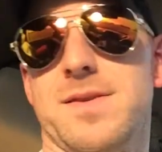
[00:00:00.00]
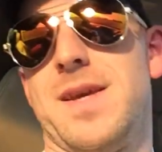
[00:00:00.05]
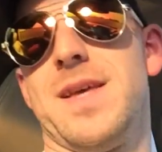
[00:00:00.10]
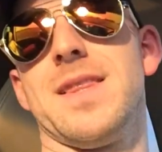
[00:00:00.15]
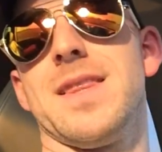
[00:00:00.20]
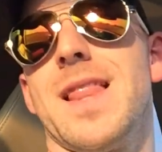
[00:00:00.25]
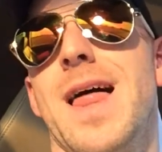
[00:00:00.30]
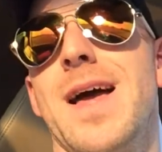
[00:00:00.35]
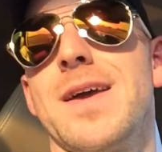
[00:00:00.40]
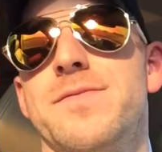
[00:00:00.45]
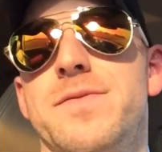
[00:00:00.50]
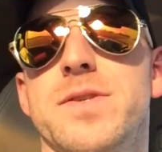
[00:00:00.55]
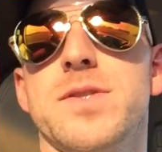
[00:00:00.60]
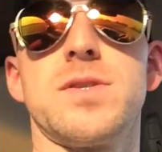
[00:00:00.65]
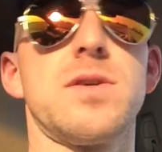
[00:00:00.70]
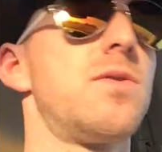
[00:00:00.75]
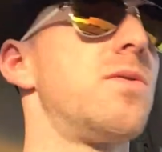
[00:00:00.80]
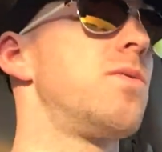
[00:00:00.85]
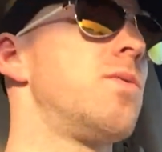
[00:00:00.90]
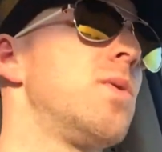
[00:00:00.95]
in life in
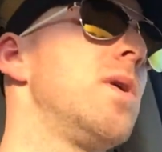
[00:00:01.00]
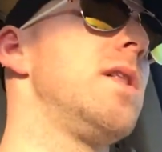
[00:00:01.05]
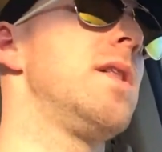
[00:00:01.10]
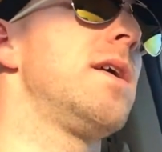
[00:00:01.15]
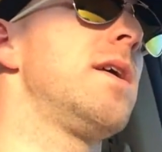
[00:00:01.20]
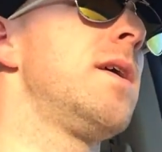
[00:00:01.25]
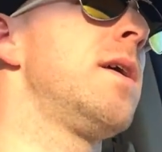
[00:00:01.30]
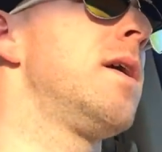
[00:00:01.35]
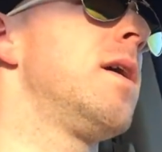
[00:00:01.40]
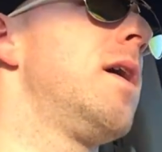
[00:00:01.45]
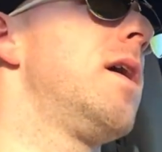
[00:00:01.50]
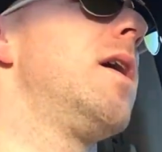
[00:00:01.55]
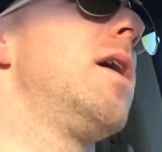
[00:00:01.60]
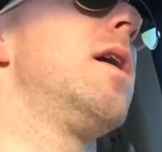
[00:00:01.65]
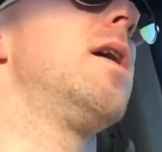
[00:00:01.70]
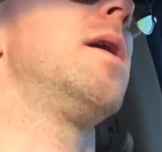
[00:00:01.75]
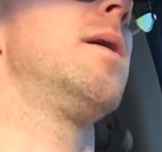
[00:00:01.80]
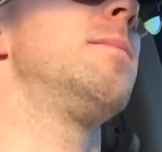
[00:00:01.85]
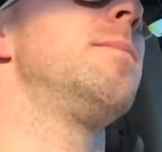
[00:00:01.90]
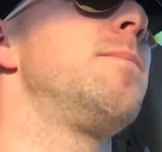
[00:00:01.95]
general, really.
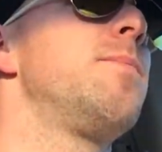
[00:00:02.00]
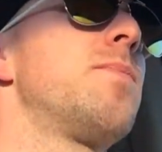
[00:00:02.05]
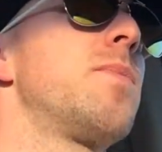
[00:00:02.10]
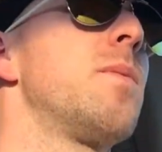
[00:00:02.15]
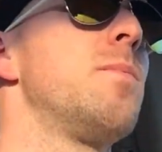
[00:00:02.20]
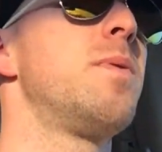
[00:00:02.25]
Um,